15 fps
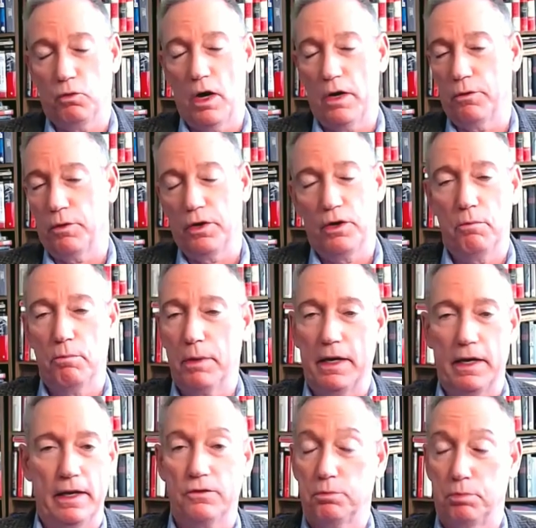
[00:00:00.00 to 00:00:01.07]
one room,
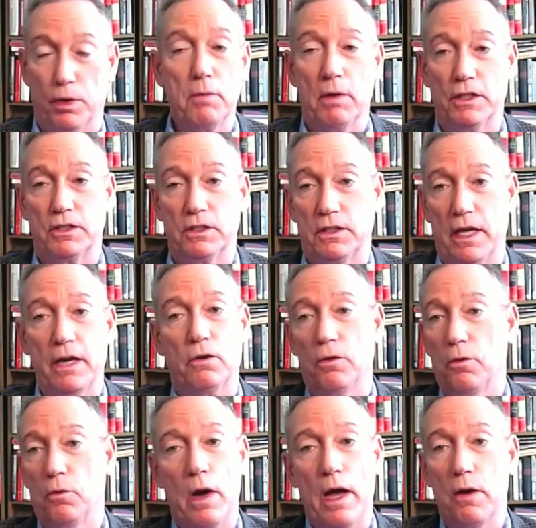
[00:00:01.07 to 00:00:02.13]
but it's pretty much
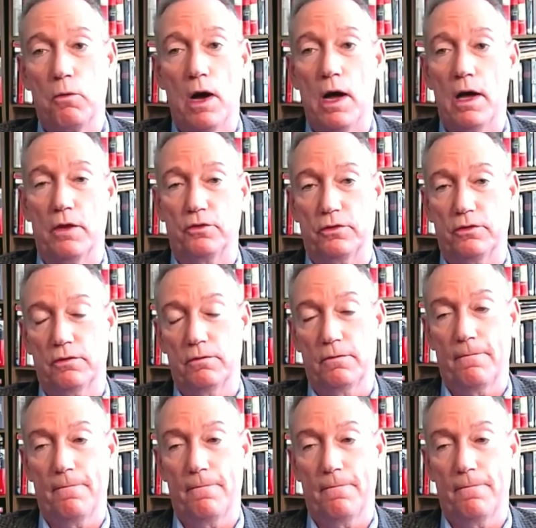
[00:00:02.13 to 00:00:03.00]
identical the way it was.